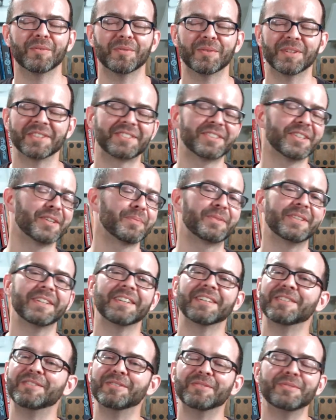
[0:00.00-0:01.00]
What's up
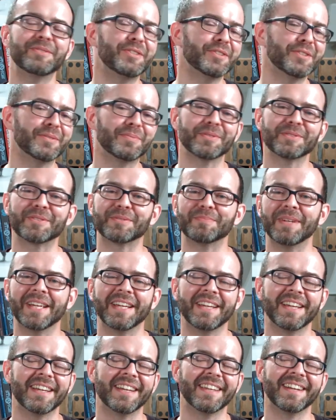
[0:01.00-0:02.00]
there, YouTubers,
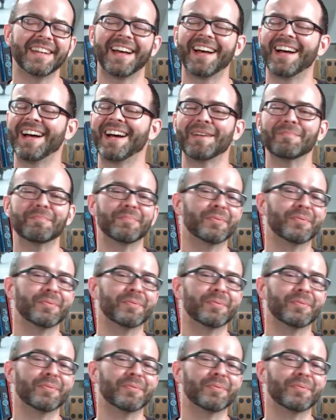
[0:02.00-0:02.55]
man? I'm